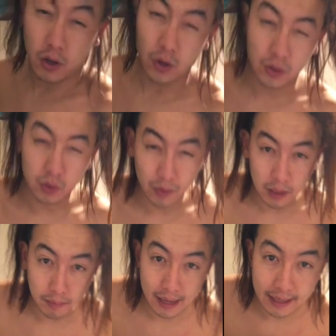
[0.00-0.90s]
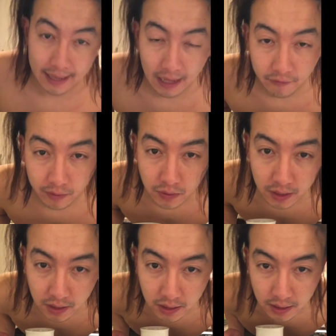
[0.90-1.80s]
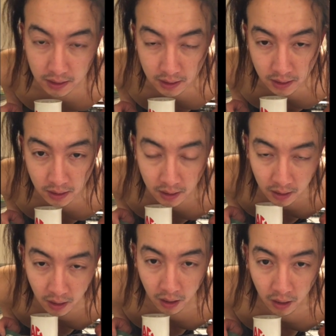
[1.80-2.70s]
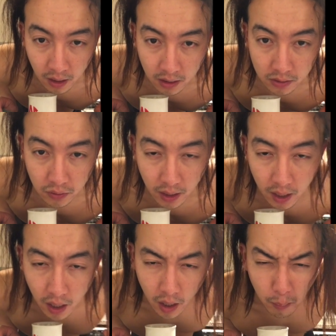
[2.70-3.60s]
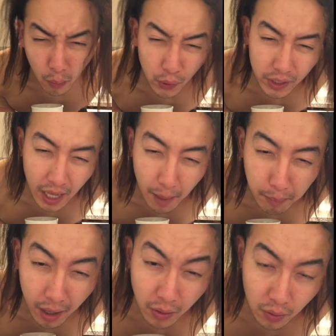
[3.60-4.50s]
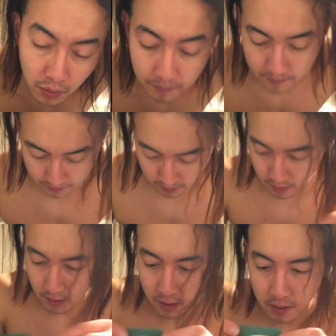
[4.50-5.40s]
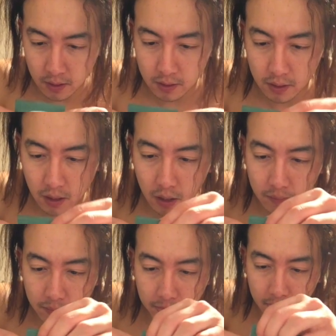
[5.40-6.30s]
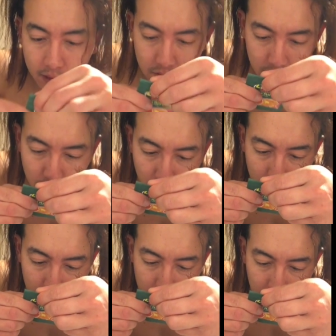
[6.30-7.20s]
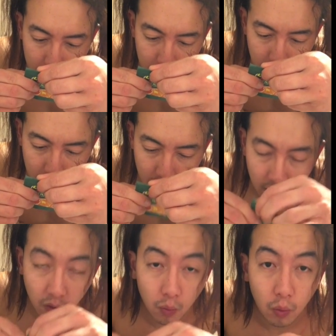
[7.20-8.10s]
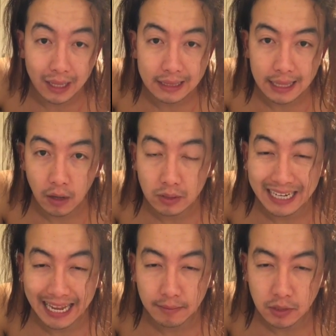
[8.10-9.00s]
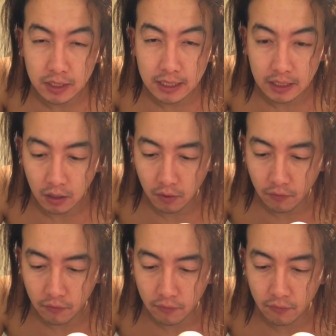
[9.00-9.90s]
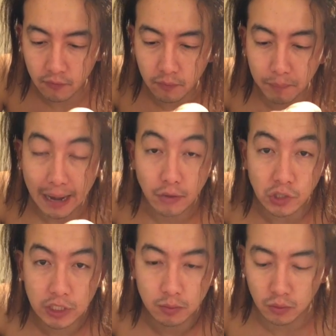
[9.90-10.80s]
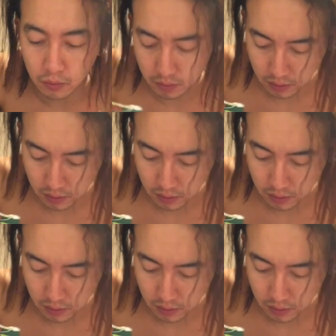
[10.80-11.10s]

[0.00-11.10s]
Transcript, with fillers: hurts really bad and I feel dizzy. So yeah, Mori Apayo. Um, so this one has like one thousand milligrams of paracetamol.